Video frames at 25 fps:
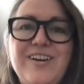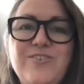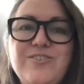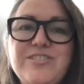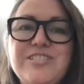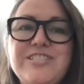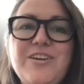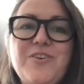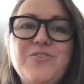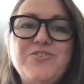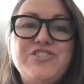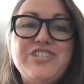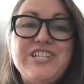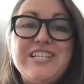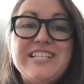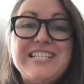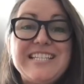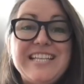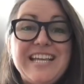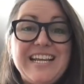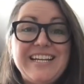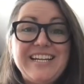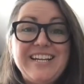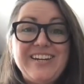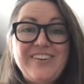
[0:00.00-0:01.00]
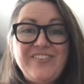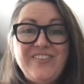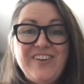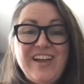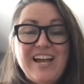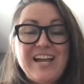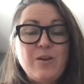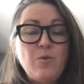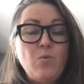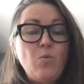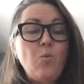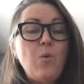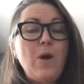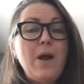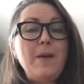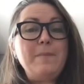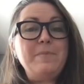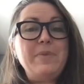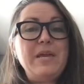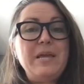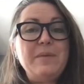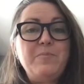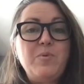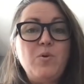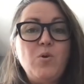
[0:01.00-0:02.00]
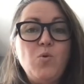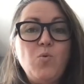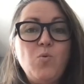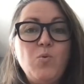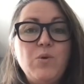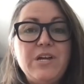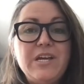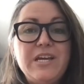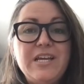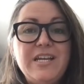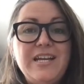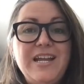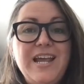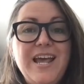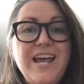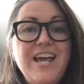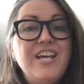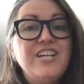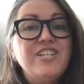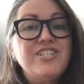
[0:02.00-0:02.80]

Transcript: so just think of like what people would